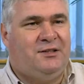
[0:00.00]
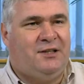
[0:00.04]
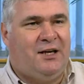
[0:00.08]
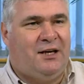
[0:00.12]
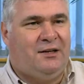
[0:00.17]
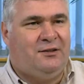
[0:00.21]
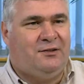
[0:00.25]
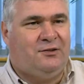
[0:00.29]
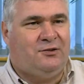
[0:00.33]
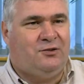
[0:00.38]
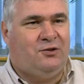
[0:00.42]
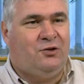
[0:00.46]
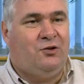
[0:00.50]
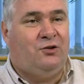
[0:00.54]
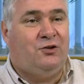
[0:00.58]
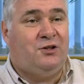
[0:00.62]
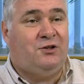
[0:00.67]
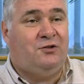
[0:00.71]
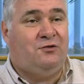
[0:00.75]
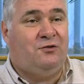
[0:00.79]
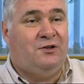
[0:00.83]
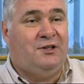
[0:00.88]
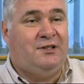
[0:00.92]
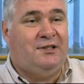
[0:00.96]
sectors, not
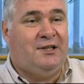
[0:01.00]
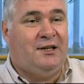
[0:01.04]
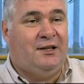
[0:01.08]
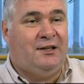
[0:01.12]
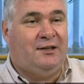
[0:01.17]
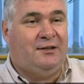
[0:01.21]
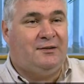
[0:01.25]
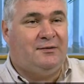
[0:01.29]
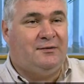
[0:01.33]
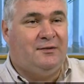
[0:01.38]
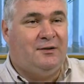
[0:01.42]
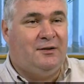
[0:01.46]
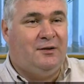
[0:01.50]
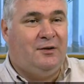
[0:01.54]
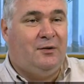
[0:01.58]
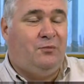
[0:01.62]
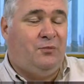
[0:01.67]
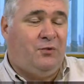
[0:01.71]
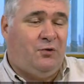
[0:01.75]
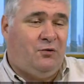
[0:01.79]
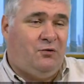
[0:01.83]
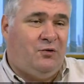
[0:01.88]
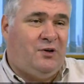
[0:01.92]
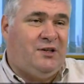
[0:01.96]
just retailing.
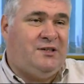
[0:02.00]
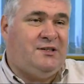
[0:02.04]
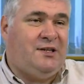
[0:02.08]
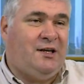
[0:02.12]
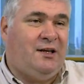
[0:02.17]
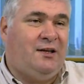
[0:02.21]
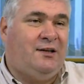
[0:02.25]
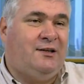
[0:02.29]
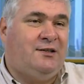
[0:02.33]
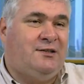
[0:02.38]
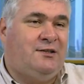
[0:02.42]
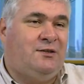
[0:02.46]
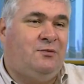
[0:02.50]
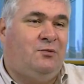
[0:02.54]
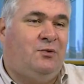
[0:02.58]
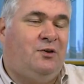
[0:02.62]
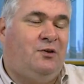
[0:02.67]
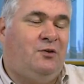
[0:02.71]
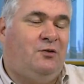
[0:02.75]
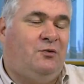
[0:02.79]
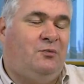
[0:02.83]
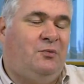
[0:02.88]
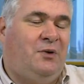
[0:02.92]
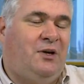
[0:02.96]
But retailing is the
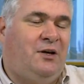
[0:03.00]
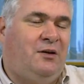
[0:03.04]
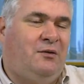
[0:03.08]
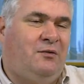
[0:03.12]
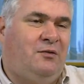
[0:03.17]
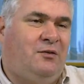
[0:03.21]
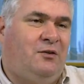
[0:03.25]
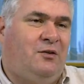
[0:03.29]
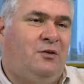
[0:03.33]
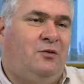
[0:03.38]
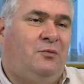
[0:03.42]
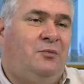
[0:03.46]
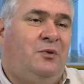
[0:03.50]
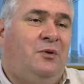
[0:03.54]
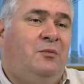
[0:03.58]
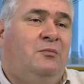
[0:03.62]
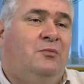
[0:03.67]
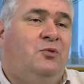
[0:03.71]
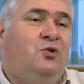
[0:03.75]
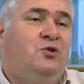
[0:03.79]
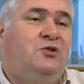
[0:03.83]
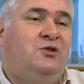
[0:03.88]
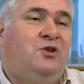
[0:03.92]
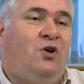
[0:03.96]
one that will be
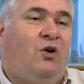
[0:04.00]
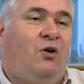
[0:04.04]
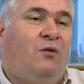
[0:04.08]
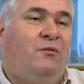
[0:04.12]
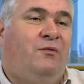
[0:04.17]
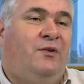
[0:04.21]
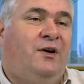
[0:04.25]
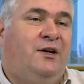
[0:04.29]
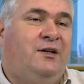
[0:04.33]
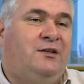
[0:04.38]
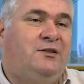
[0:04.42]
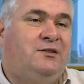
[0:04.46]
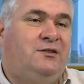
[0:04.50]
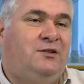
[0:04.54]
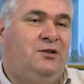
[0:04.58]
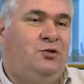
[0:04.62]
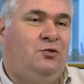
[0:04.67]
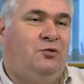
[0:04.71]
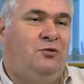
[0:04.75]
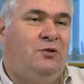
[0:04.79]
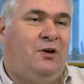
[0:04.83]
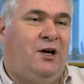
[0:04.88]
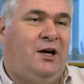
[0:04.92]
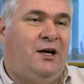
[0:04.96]
most obvious to
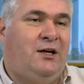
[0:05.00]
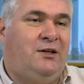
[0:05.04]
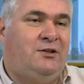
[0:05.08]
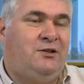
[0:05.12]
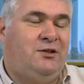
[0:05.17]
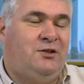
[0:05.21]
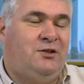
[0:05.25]
you and I as